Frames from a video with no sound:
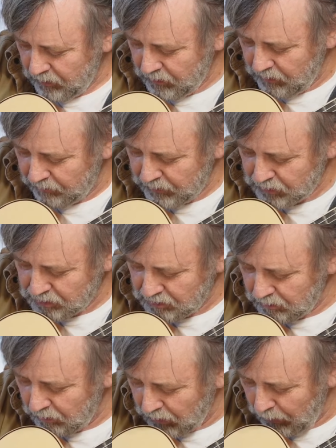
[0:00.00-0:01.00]
Give this
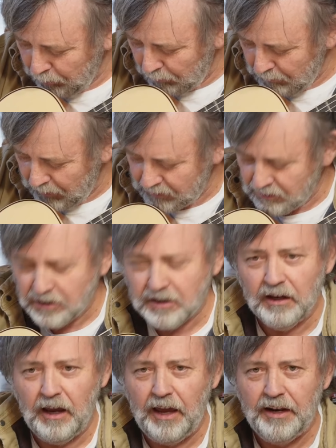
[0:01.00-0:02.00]
a couple
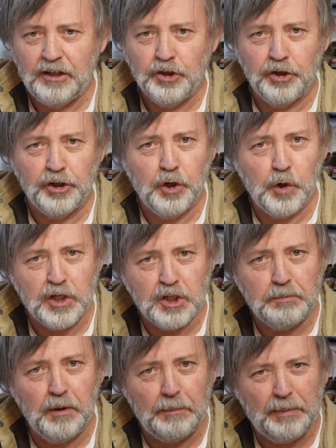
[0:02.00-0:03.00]
months and it should
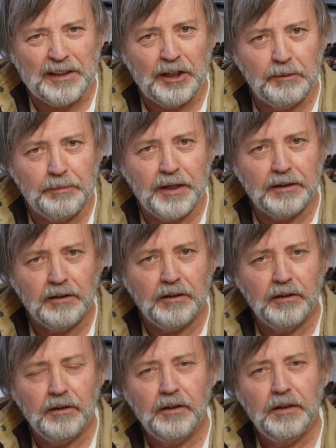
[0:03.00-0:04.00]
crisp up a little bit.
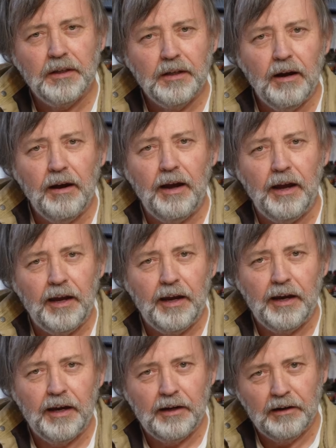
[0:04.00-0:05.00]

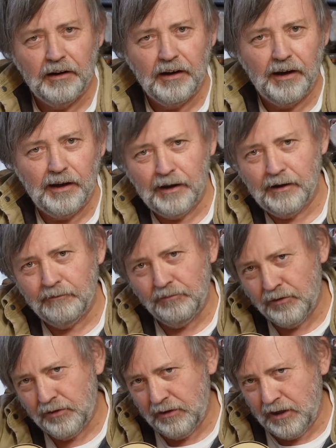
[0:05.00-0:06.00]
And
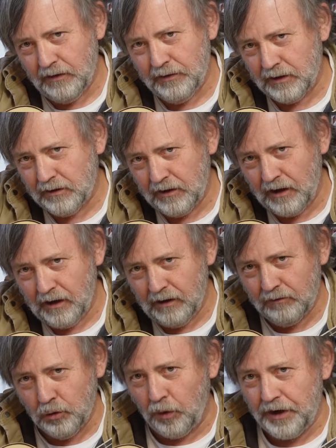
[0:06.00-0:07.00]
give it
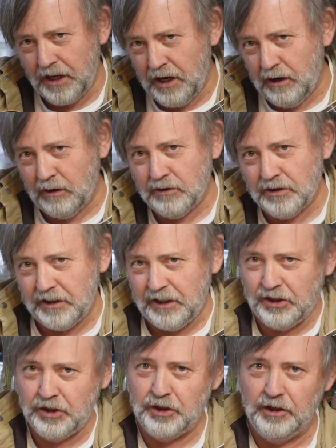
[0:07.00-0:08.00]
20 years and
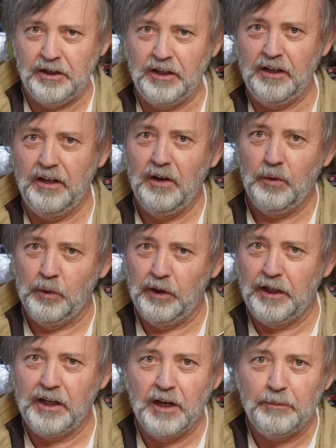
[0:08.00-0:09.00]
it should
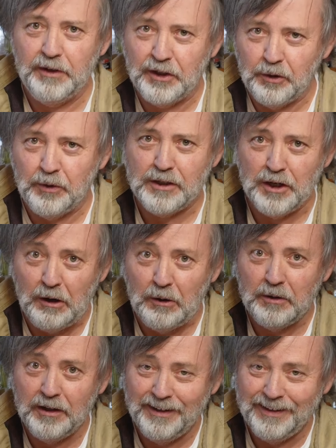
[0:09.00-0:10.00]
really come into its own.